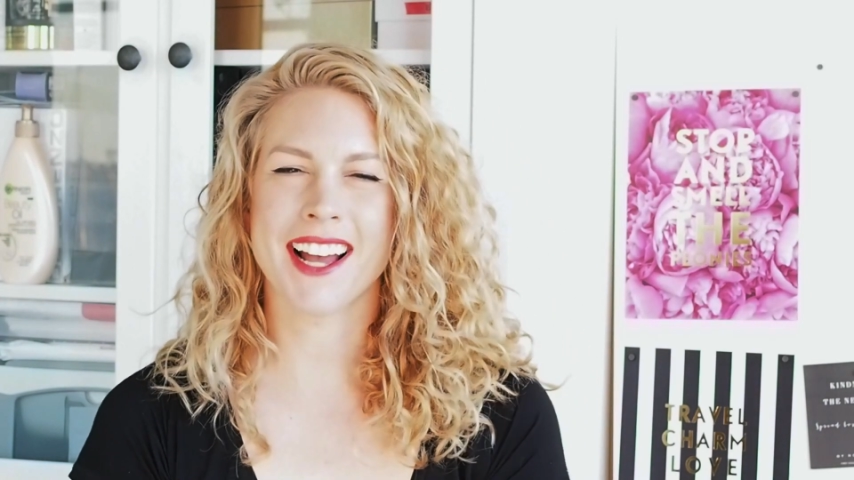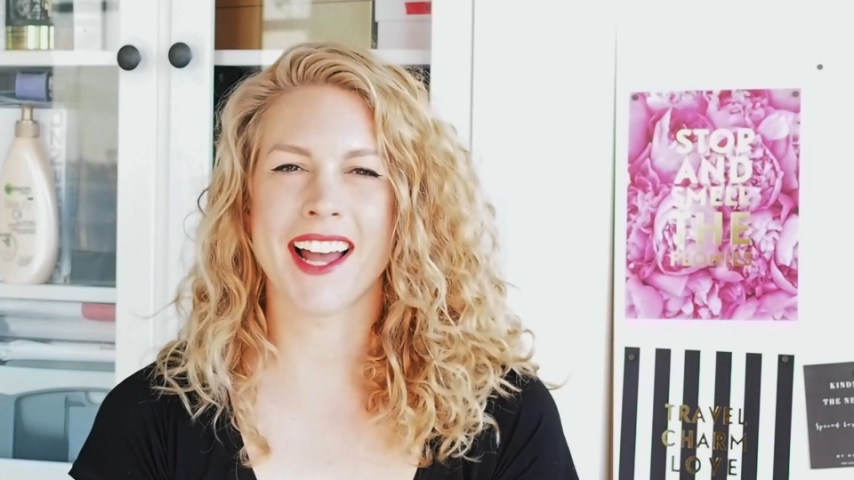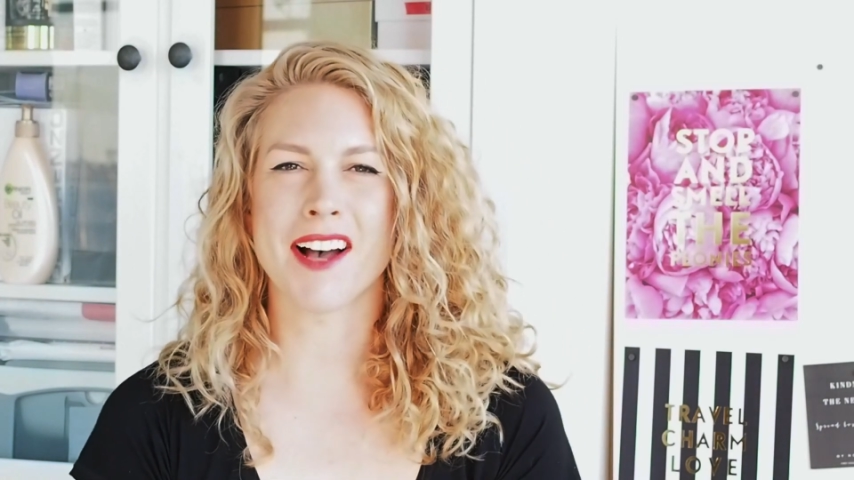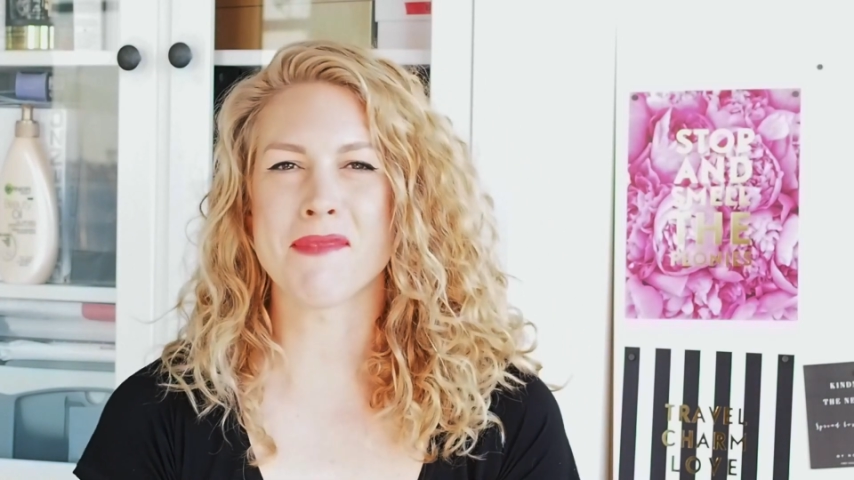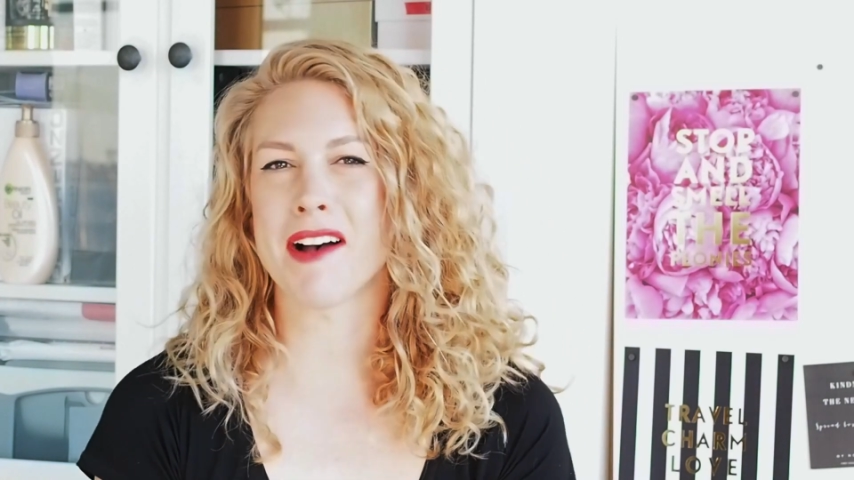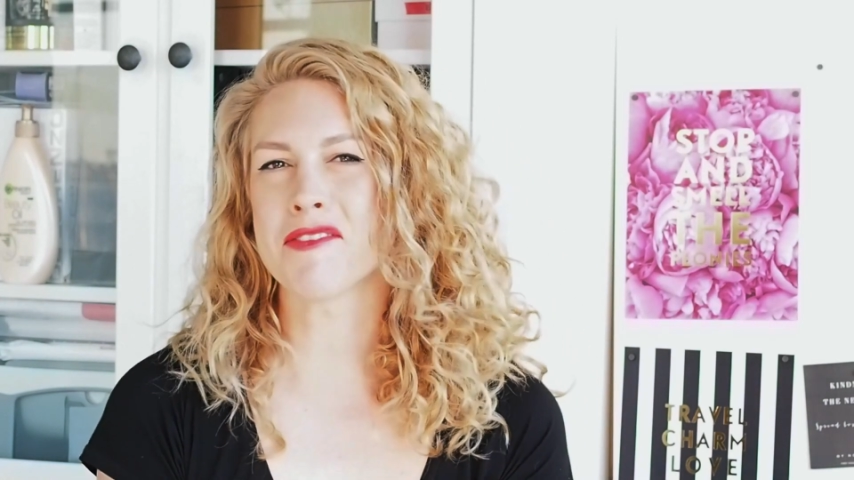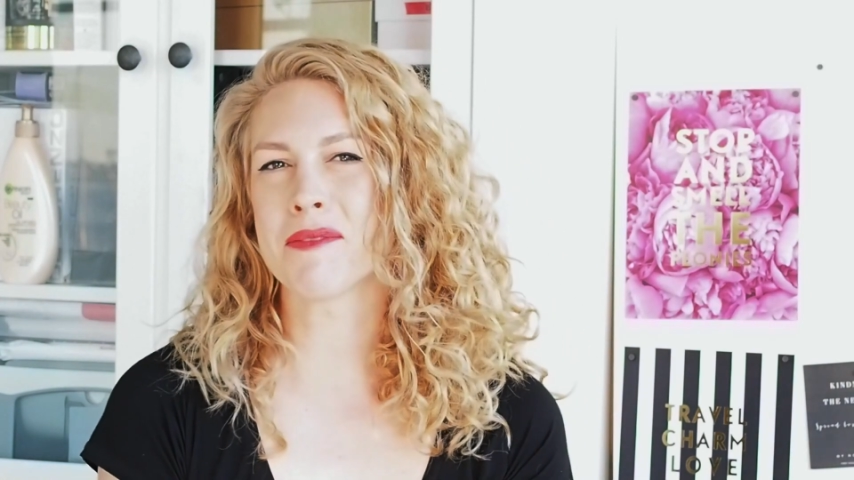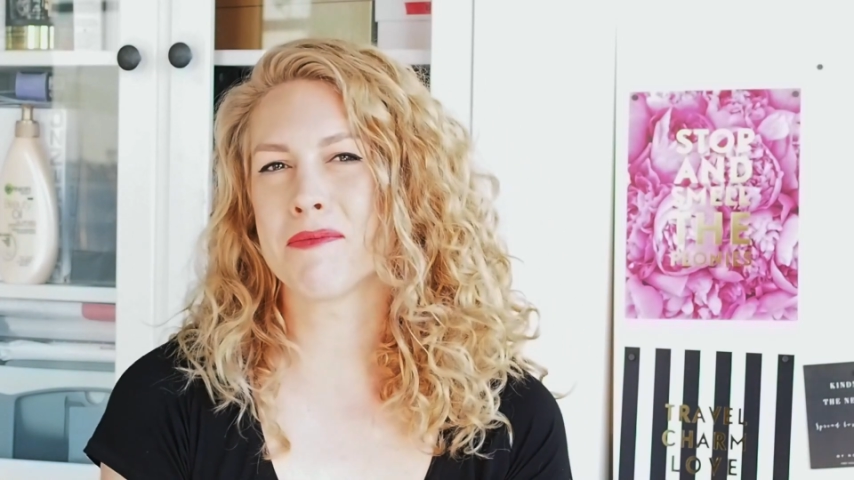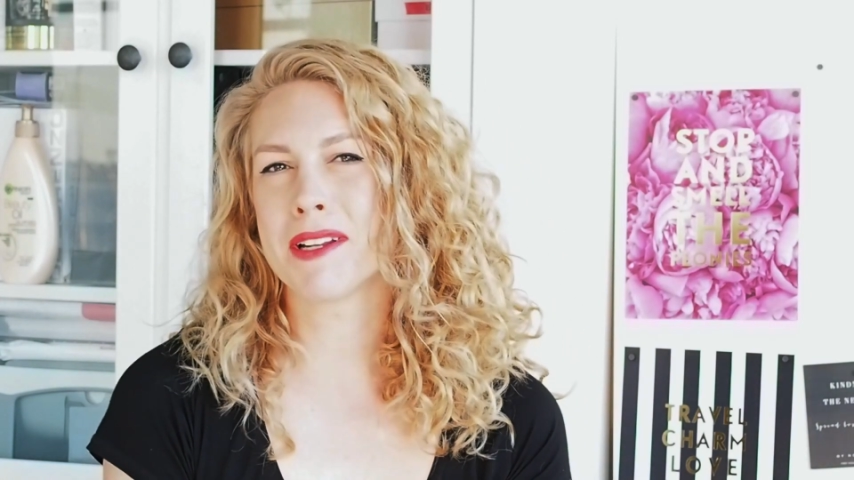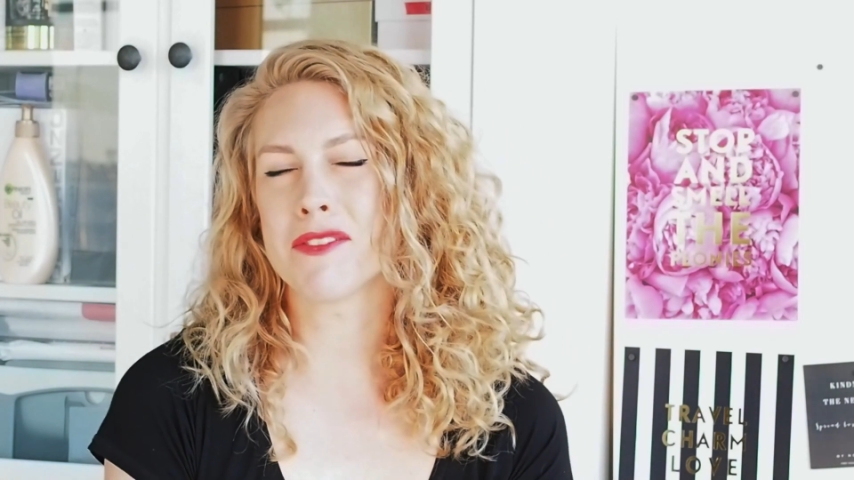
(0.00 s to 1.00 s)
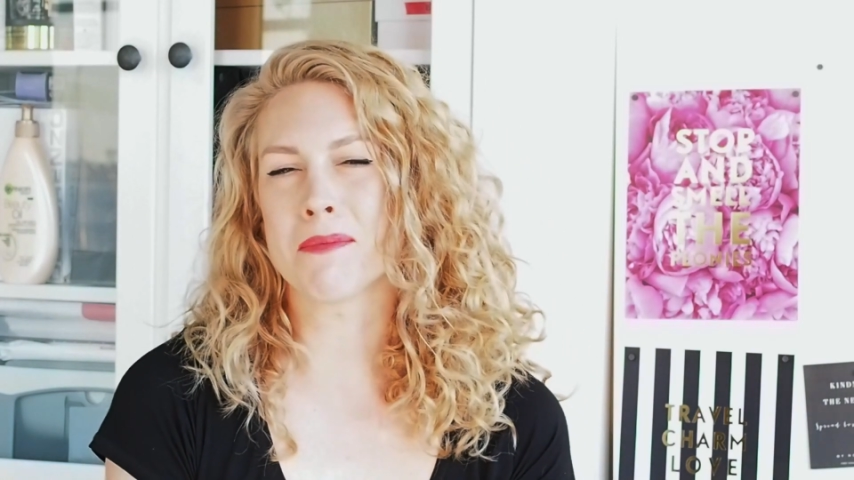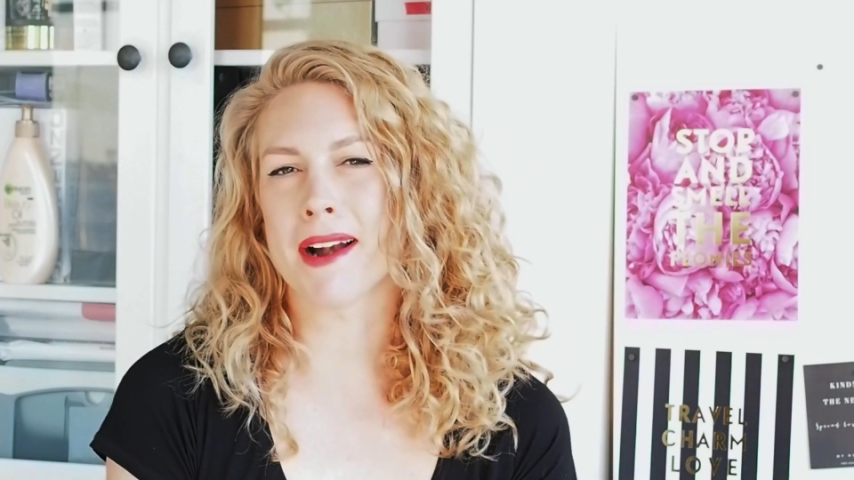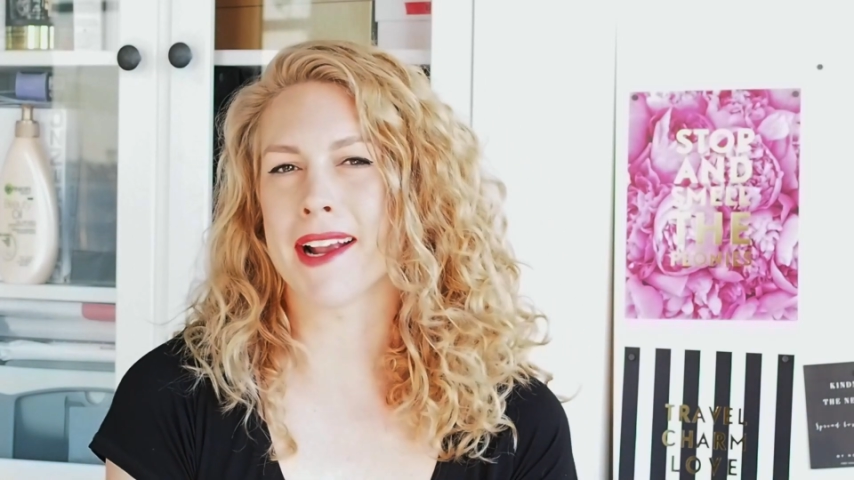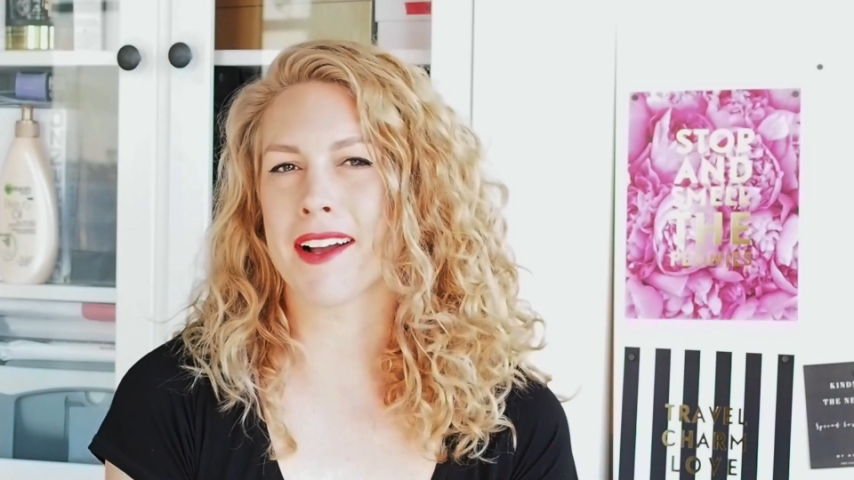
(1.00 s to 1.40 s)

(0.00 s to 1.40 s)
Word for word: um, after a bit of a break.